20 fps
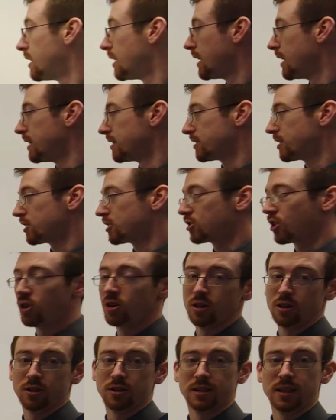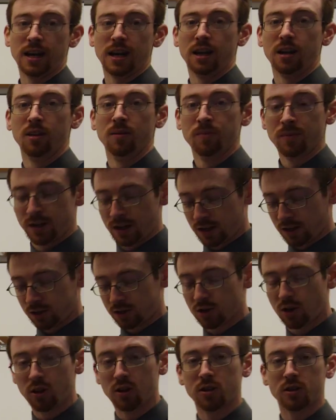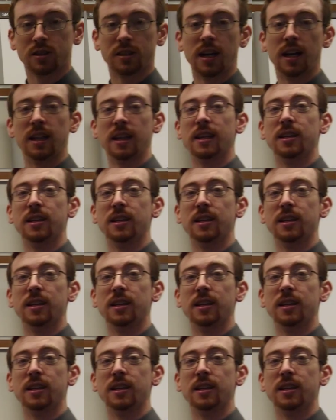is the solar cell. Solar cell